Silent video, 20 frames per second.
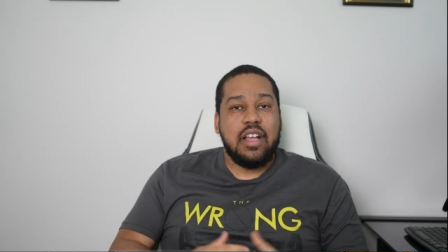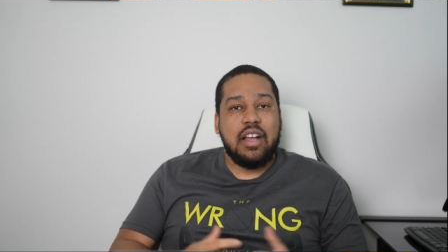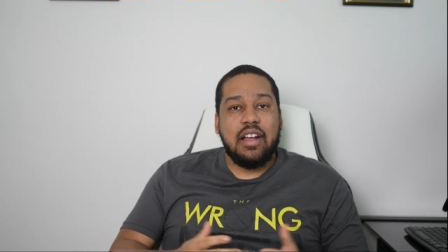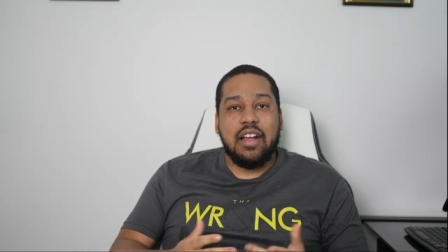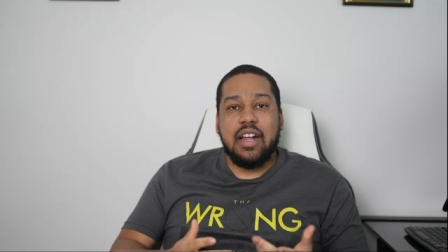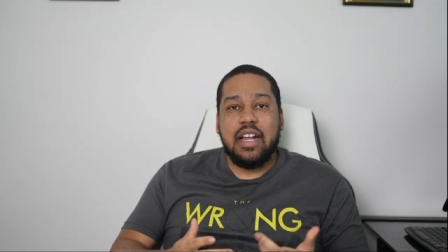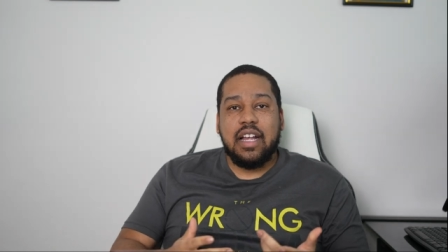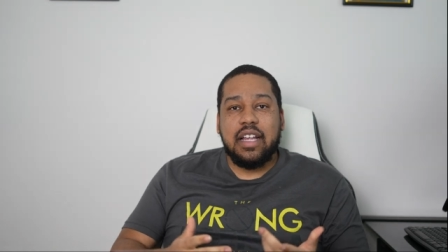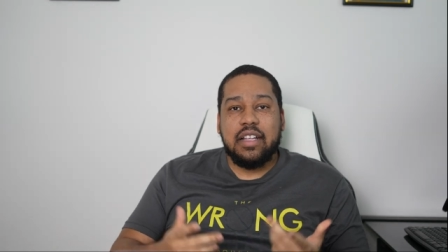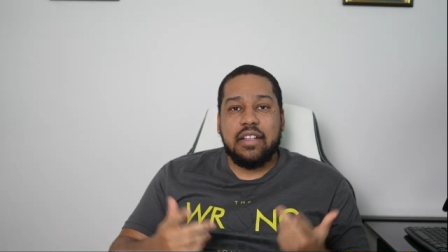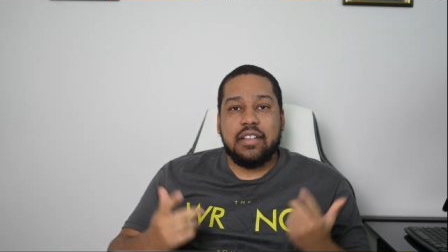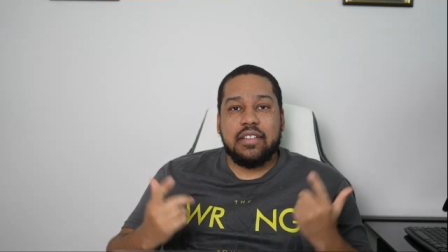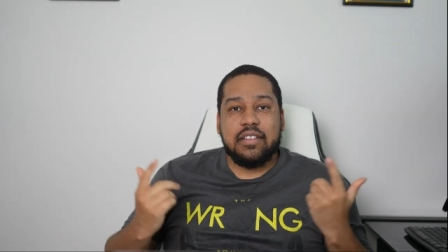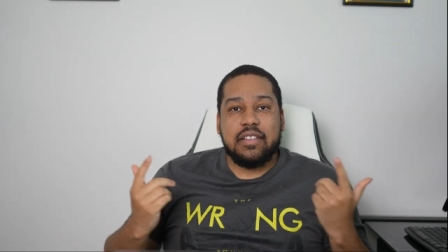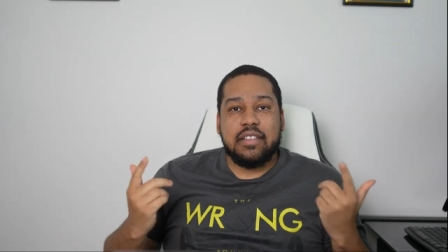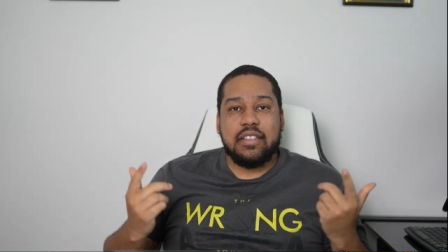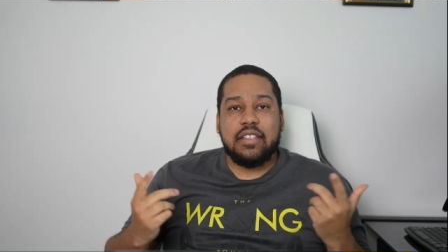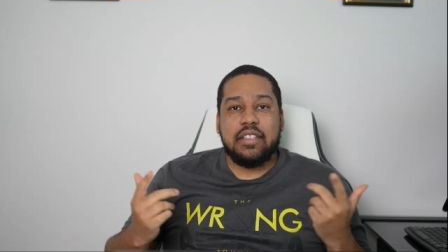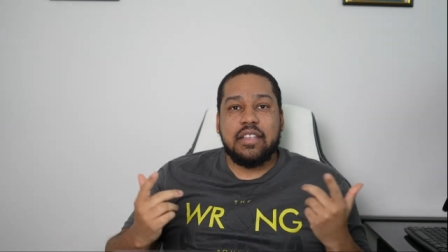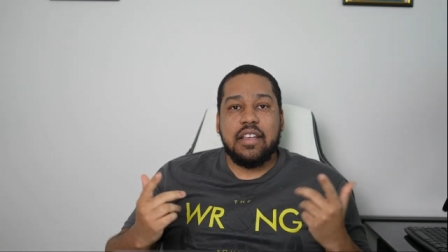All right,
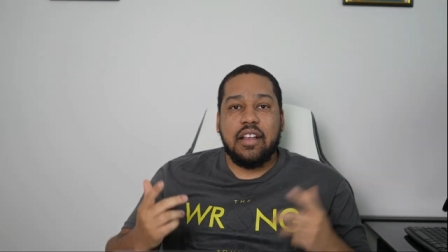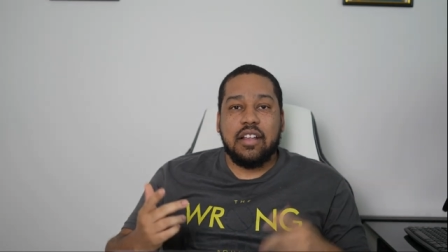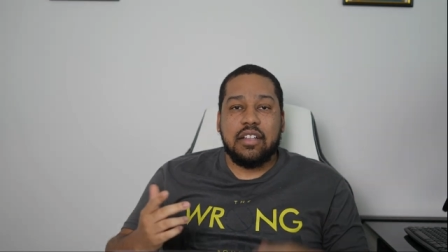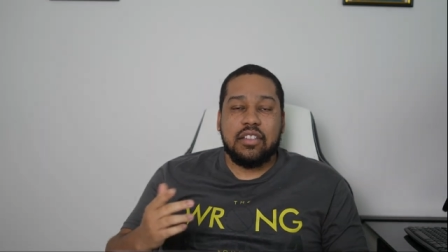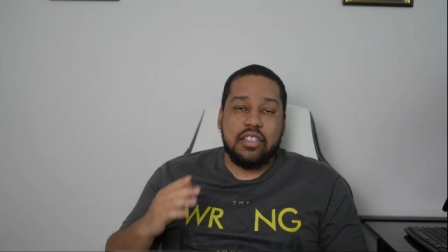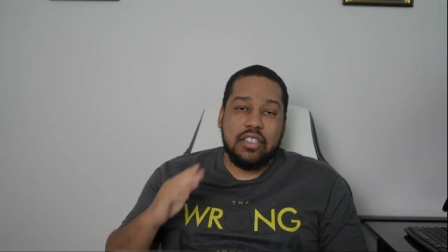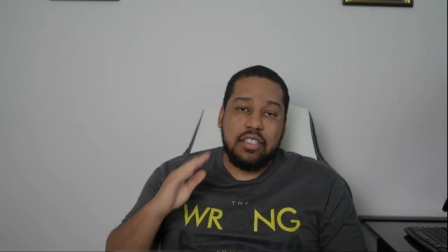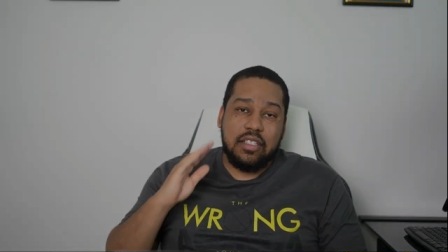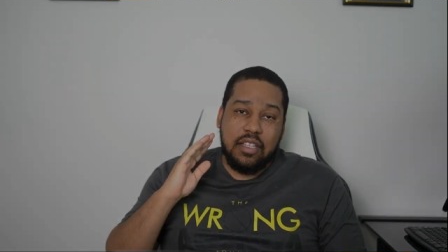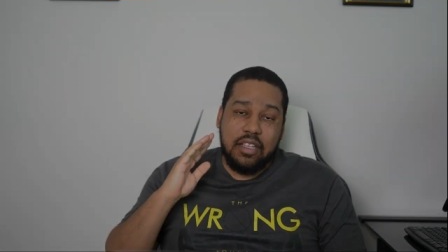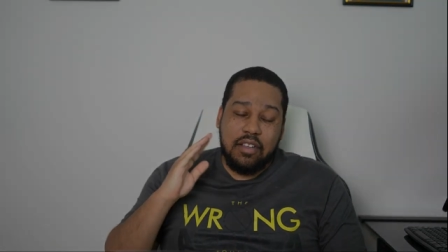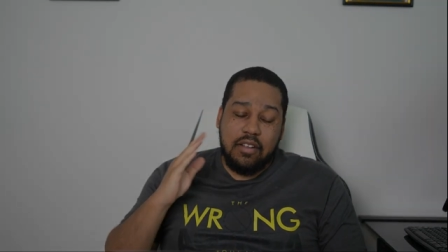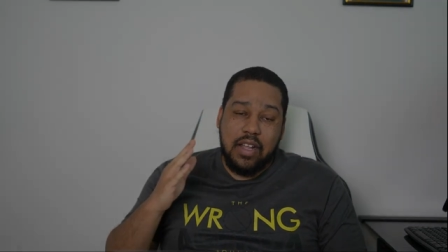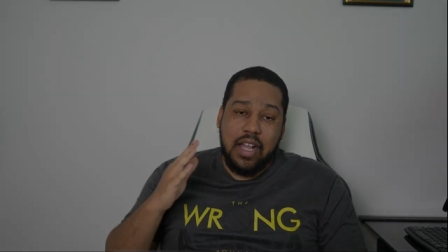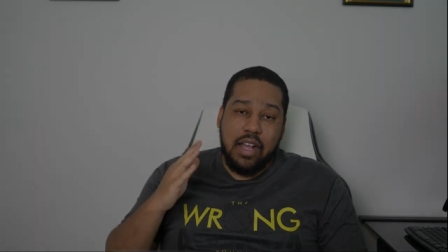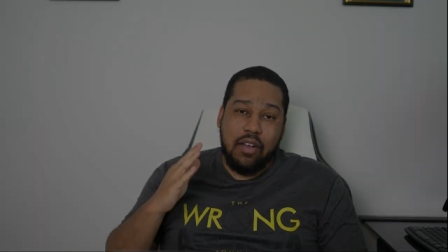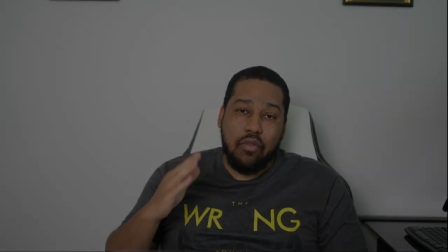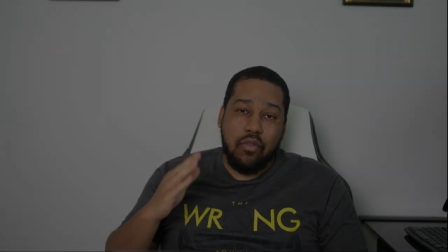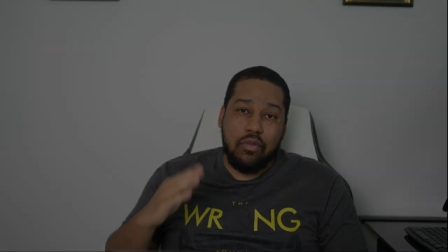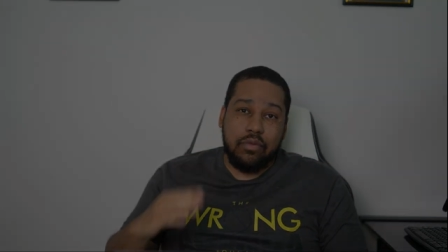see y'all. Just
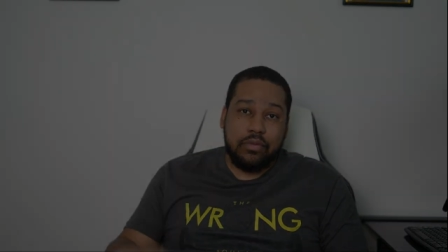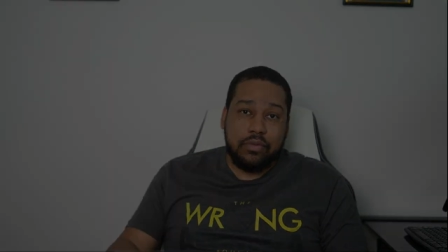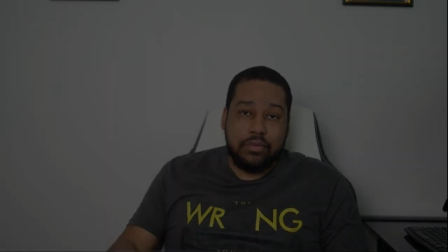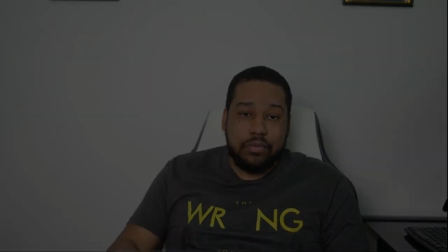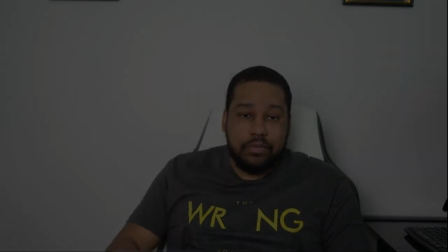Dale out.